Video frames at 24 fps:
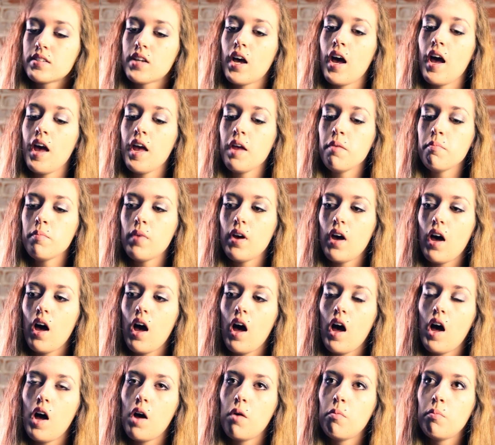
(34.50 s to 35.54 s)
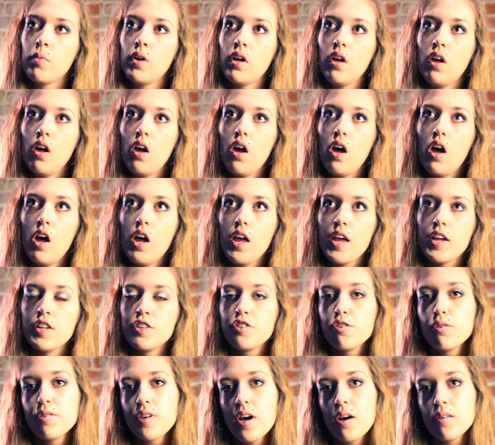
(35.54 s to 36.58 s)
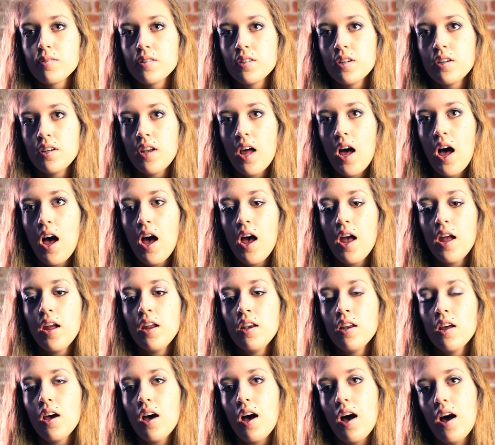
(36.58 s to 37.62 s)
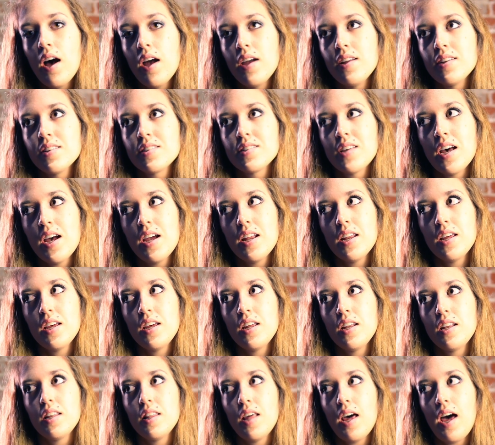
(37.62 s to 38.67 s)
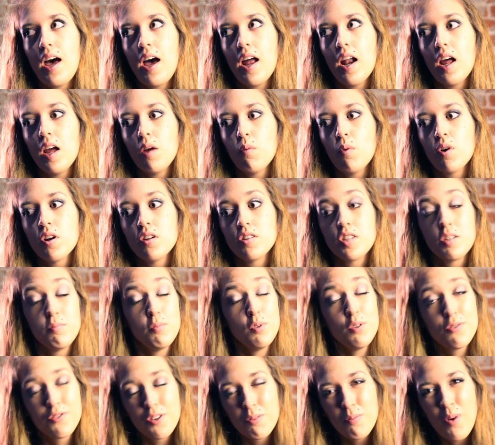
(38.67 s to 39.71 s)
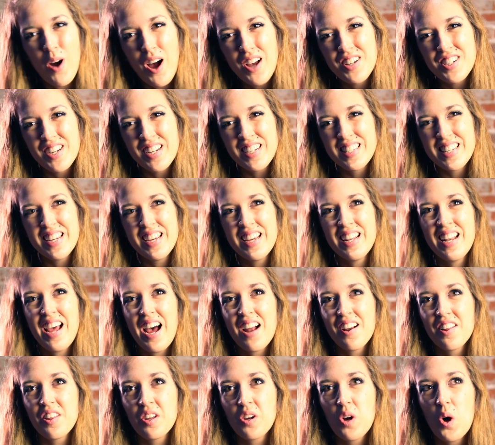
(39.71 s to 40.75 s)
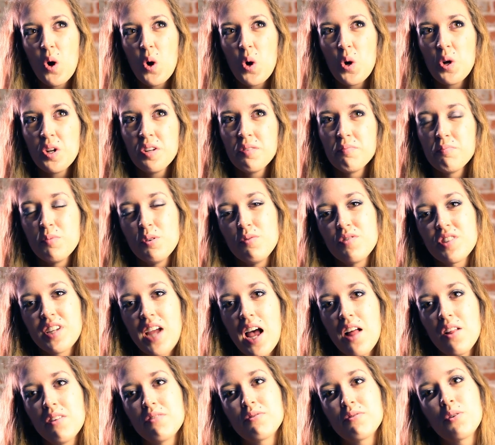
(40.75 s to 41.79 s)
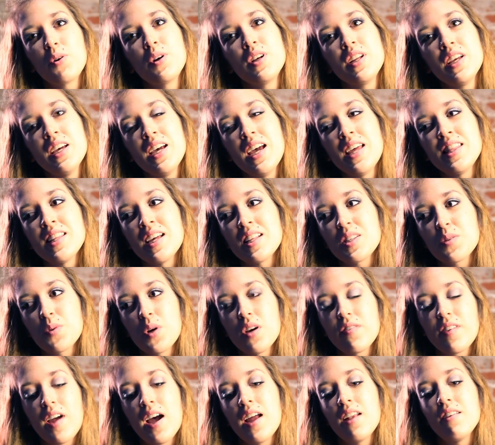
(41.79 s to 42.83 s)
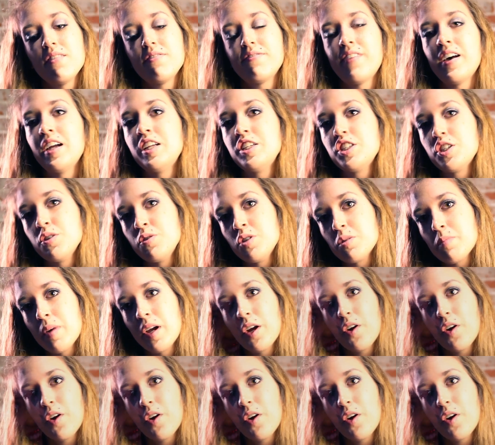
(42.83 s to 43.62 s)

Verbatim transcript: time. Um, in 2009, I decided that I wanted to move from Washington, out of the cold, move to California, and that's where I kind of fine-tuned my